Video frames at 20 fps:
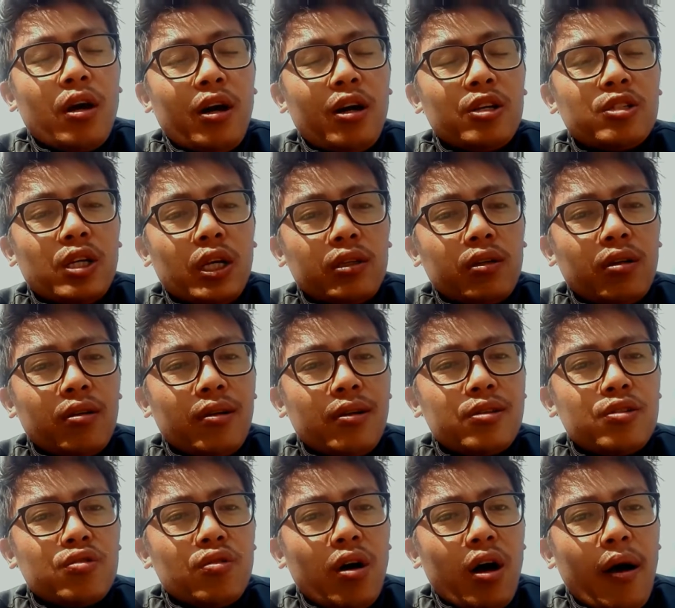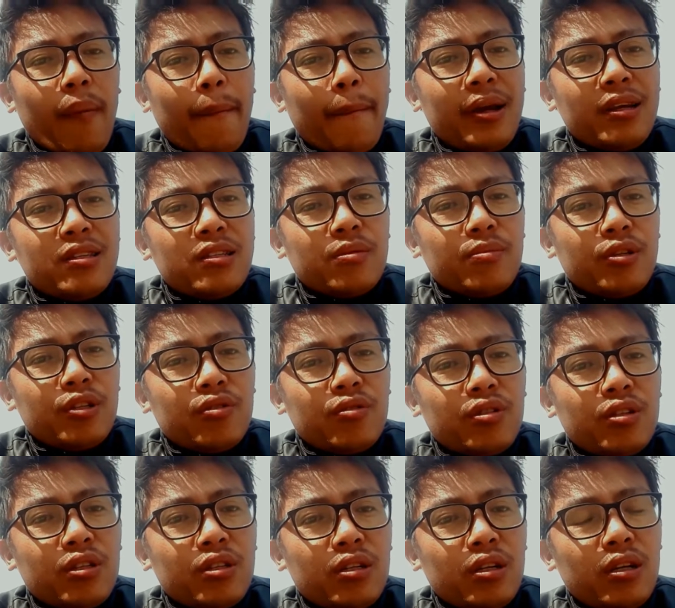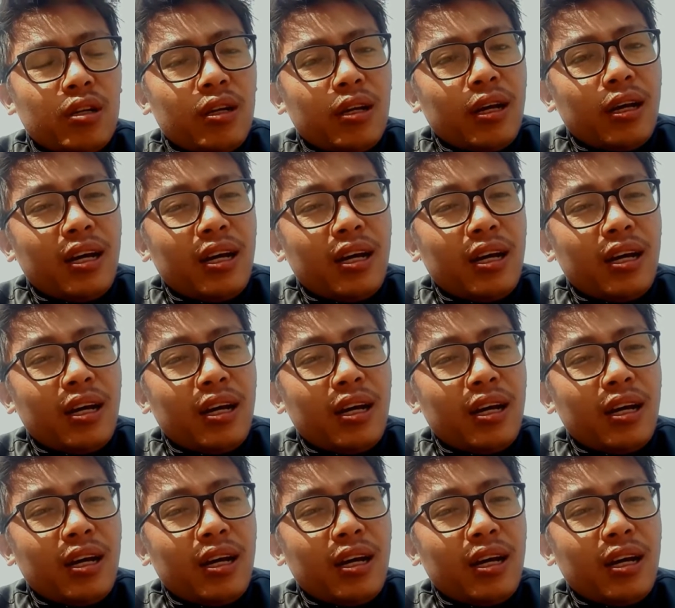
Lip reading: Shotcut also amazing video editor.